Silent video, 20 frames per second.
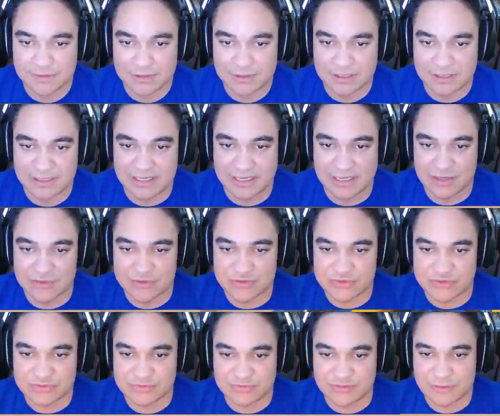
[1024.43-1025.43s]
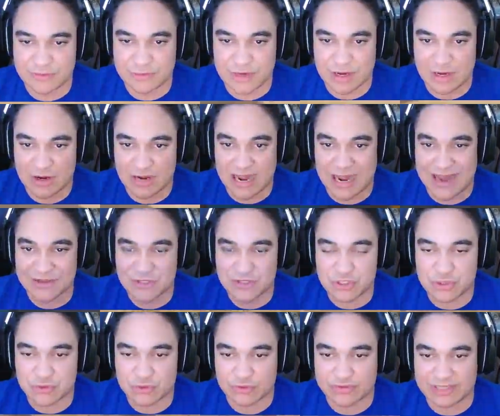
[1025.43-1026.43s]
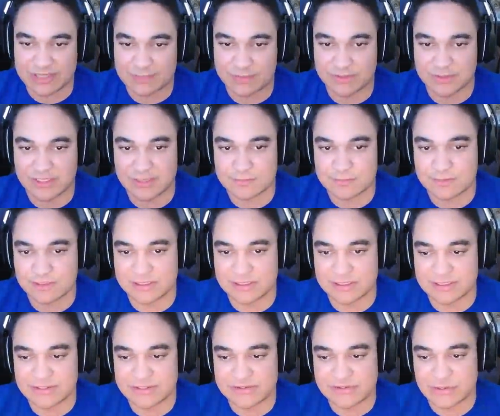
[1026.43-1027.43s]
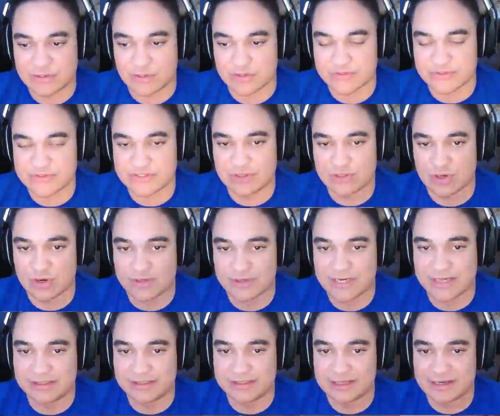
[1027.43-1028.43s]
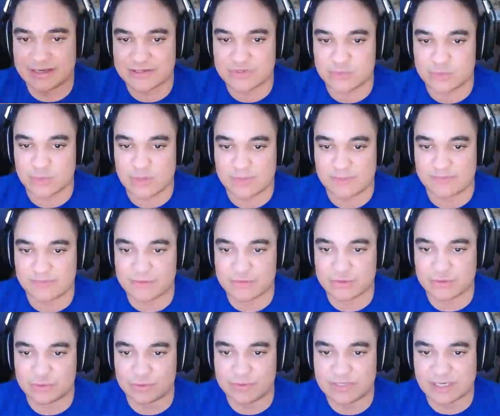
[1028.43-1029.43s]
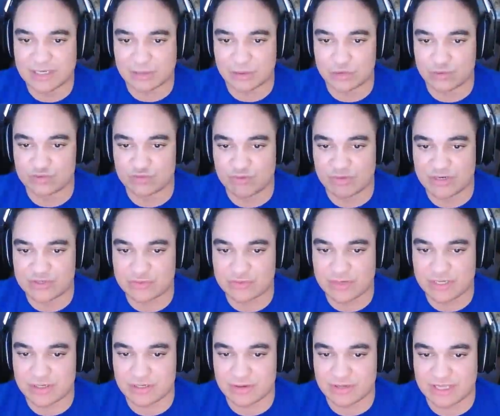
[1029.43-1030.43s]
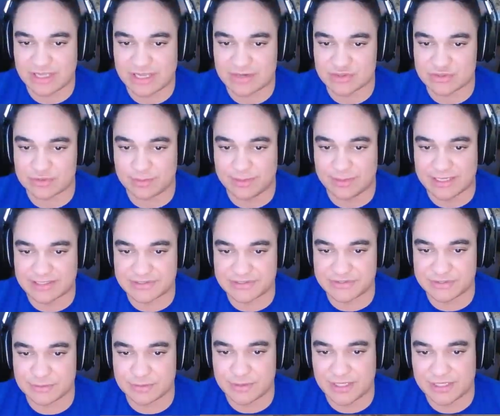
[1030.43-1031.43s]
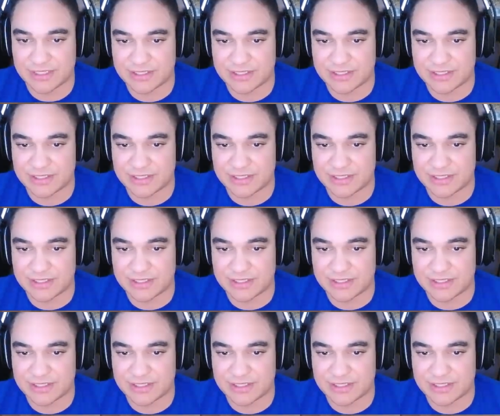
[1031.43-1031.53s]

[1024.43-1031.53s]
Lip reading: and kind of just figure out how your type of gameplay is. Honestly, the R99 is a weapon for you to be at close range right here and kind of just blasting somebody